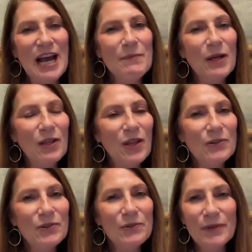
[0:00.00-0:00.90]
and I'm a
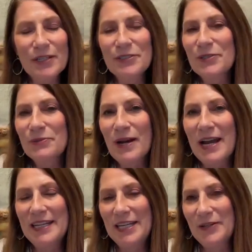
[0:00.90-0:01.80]
local realtor
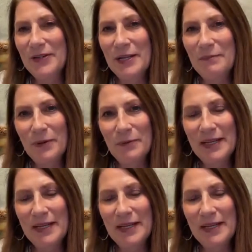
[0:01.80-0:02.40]
right here in